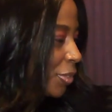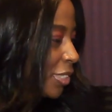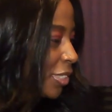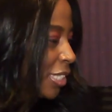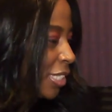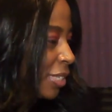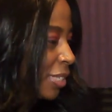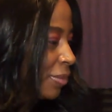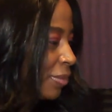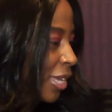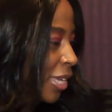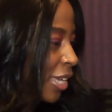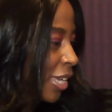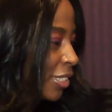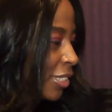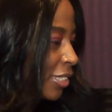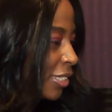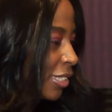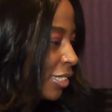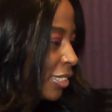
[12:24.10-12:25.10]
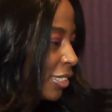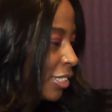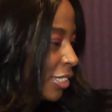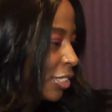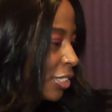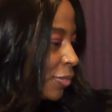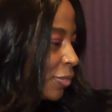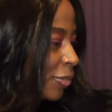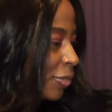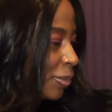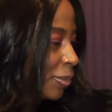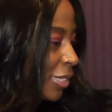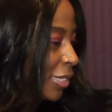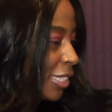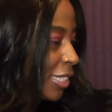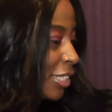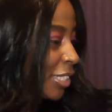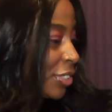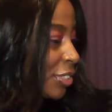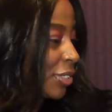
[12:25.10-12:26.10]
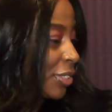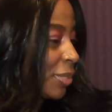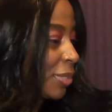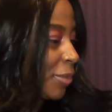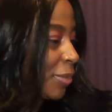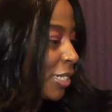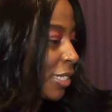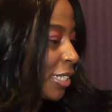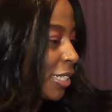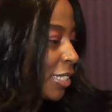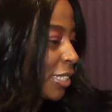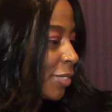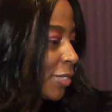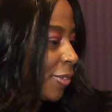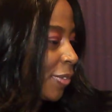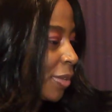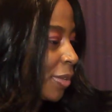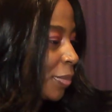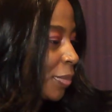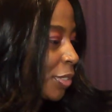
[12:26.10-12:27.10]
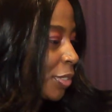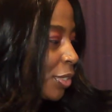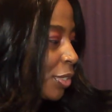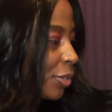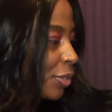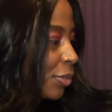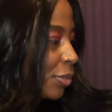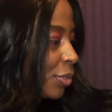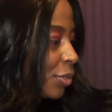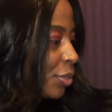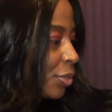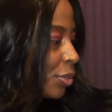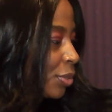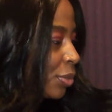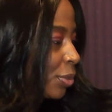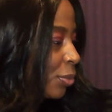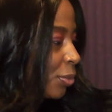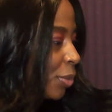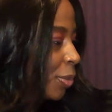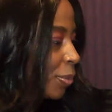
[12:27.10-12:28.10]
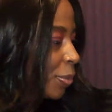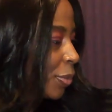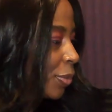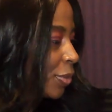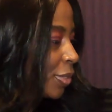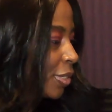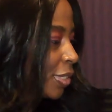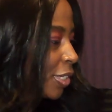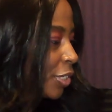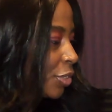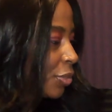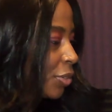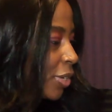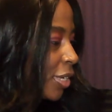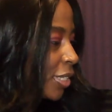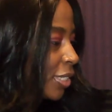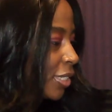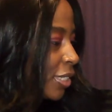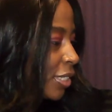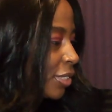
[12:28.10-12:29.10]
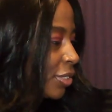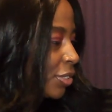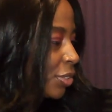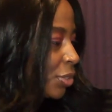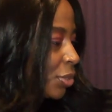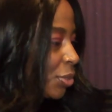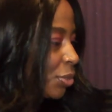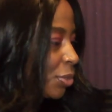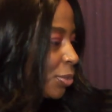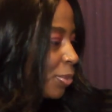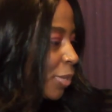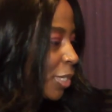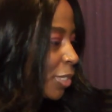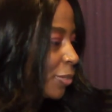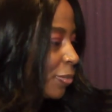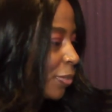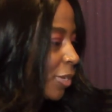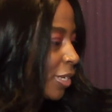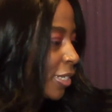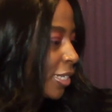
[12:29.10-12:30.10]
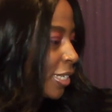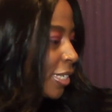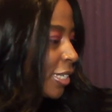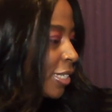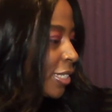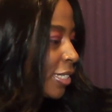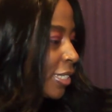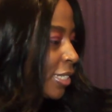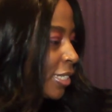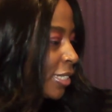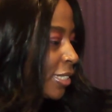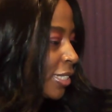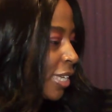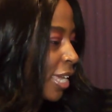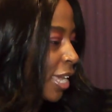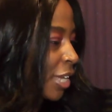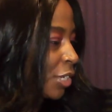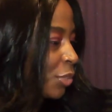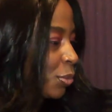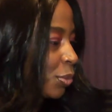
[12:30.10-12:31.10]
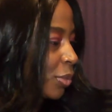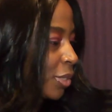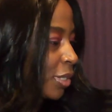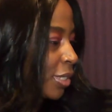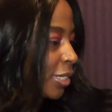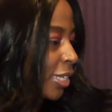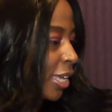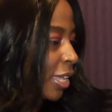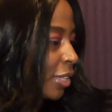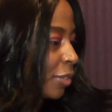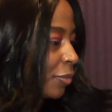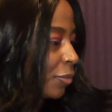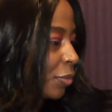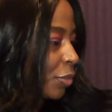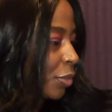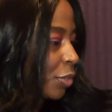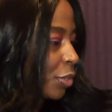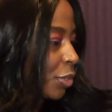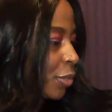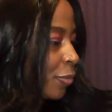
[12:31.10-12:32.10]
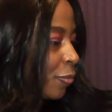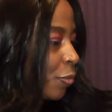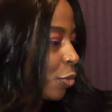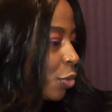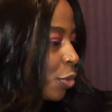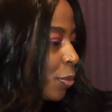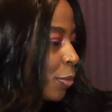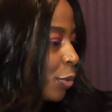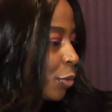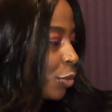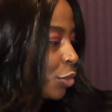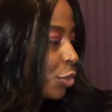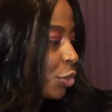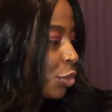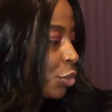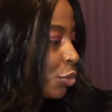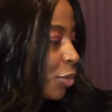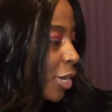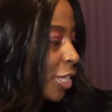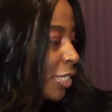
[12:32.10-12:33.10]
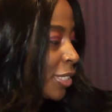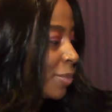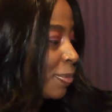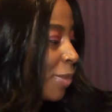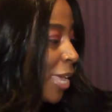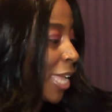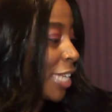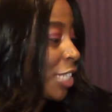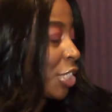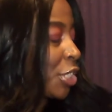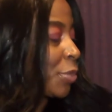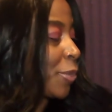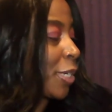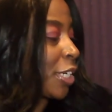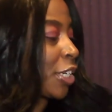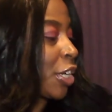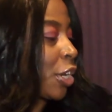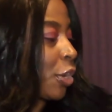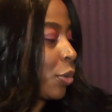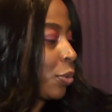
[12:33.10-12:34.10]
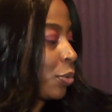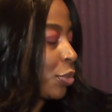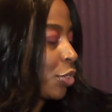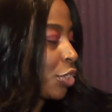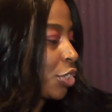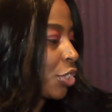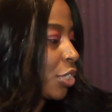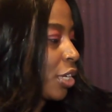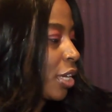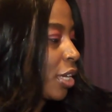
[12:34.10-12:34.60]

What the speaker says: to keep Yash's condition from leaking to the media, his family turns to the one person they trust, his sister's best friend, India Dashwood, California's foremost stress management coach.